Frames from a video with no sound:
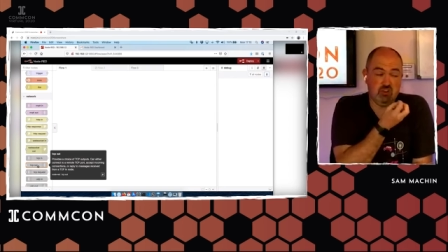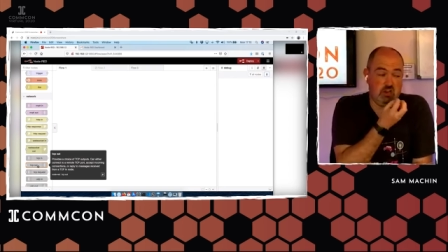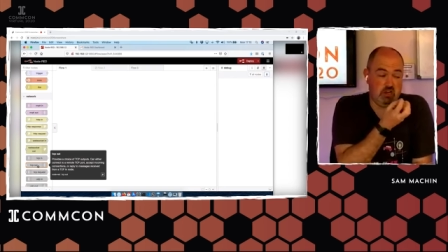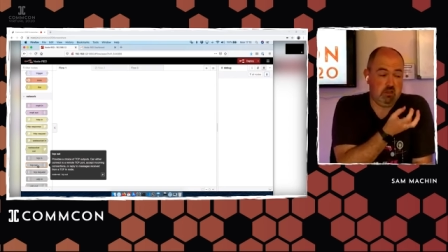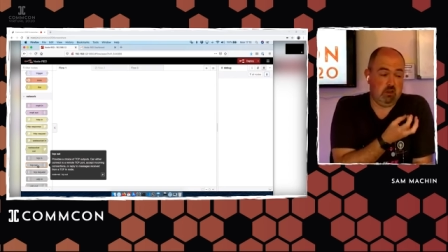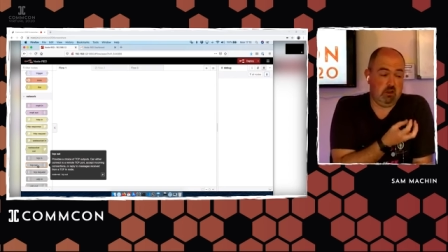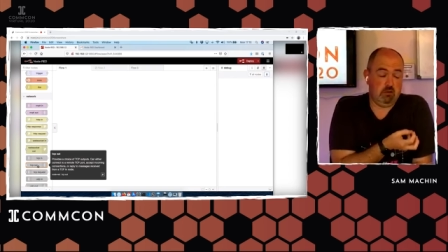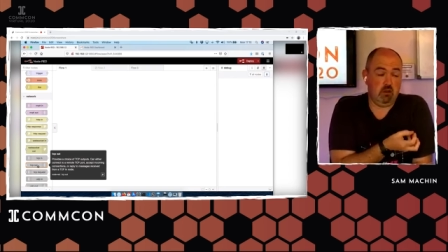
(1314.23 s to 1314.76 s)
because
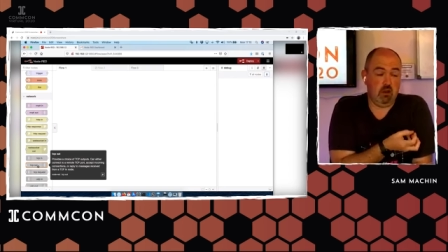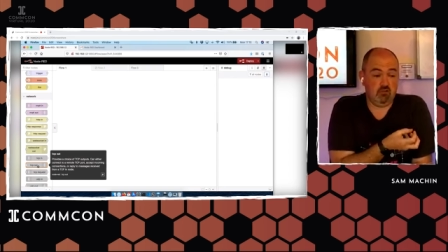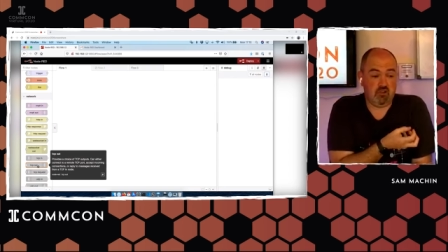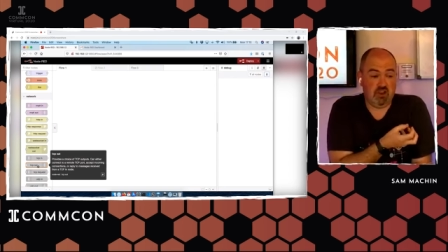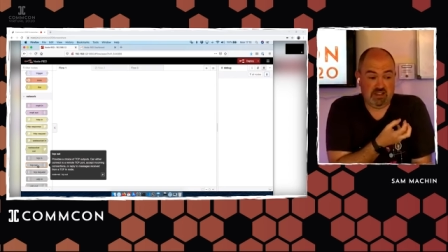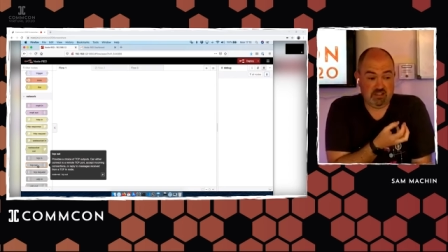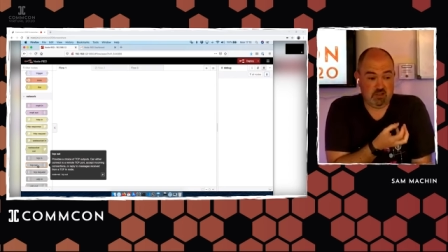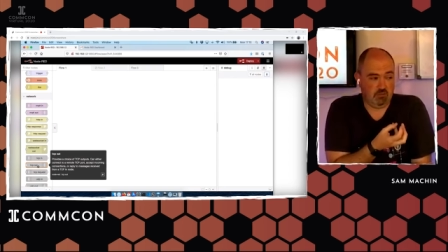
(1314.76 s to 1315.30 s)
really, you know,
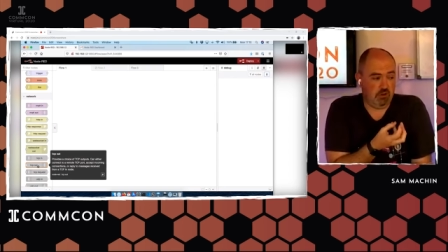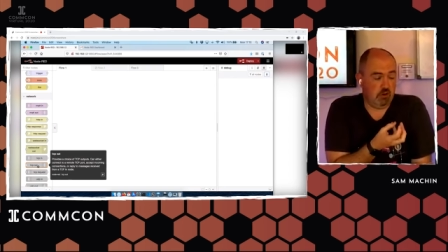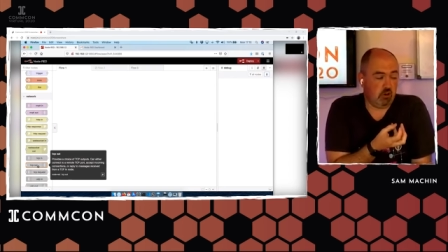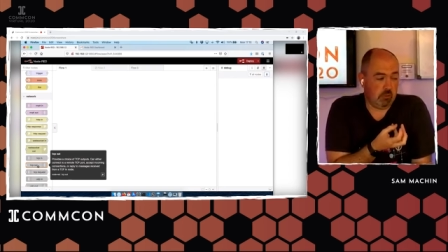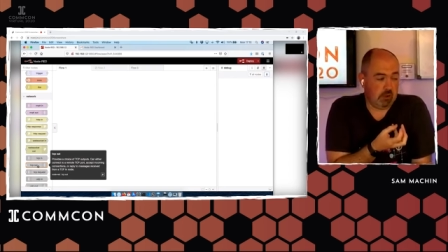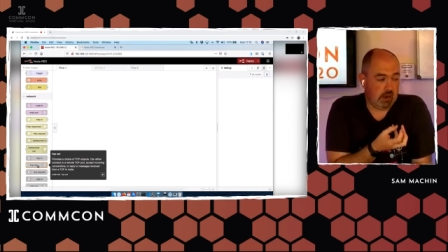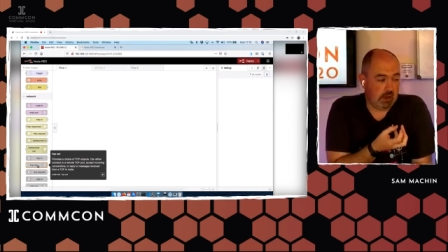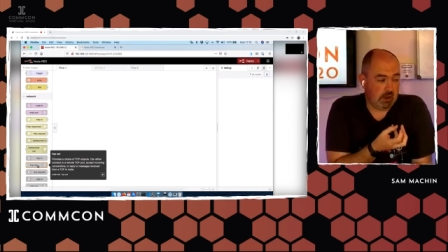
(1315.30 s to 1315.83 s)
Node-RED is a
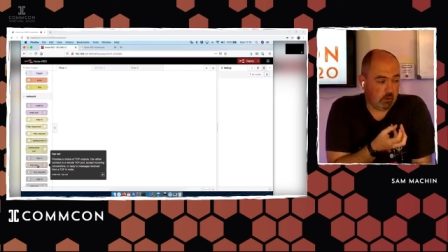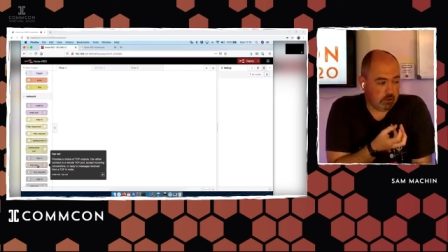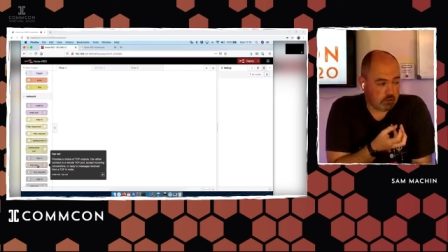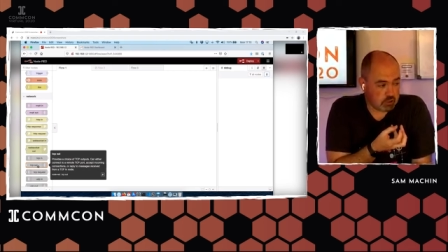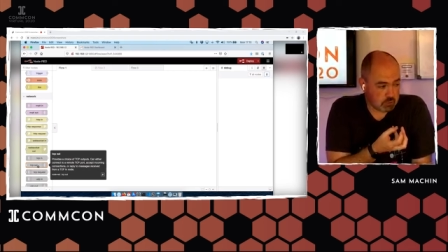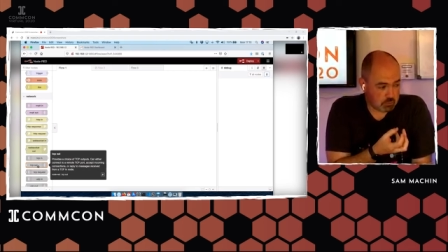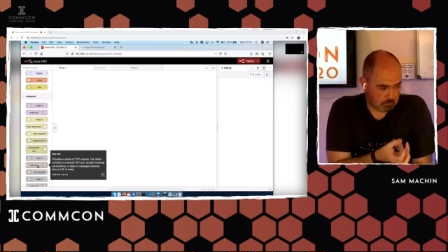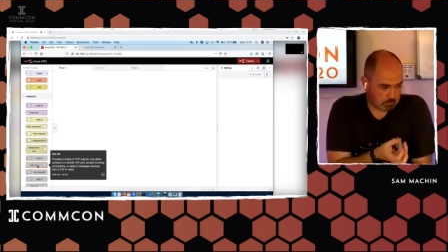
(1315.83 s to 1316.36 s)
programming
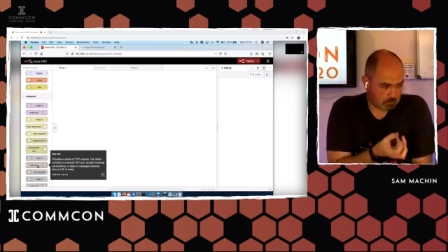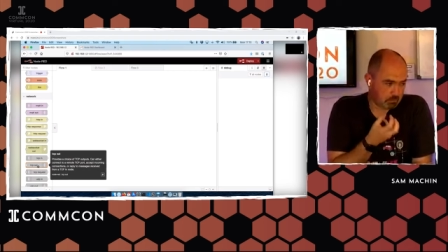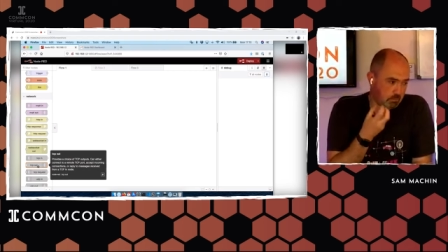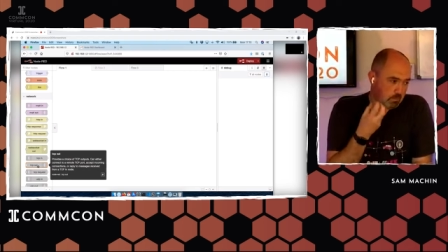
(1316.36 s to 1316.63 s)
language.